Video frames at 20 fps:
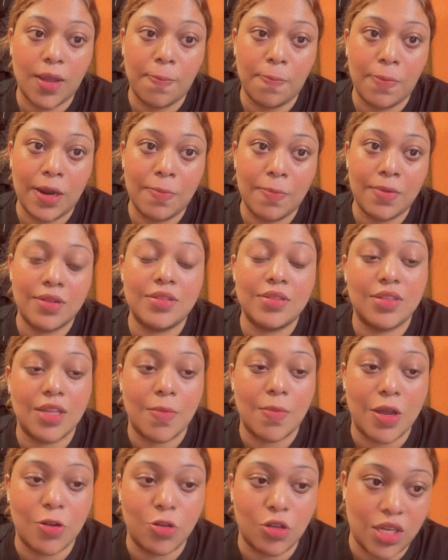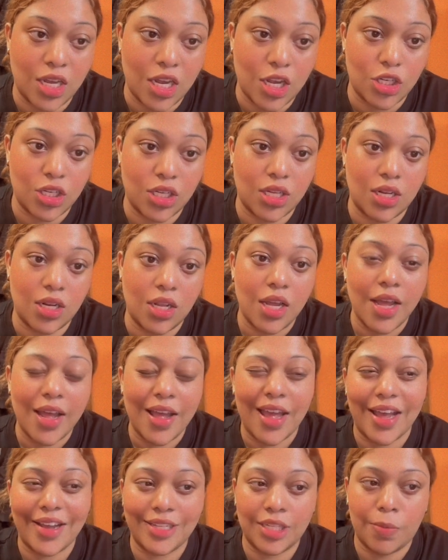implement STEM education,
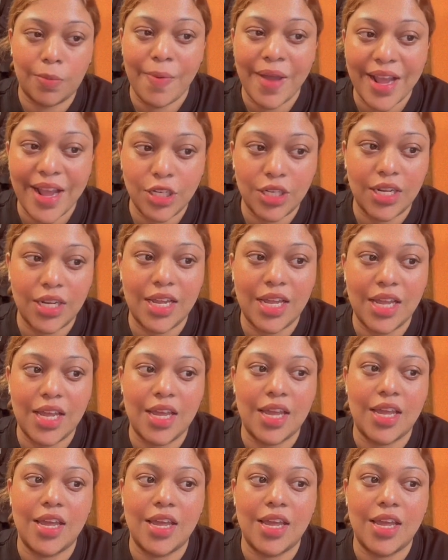especially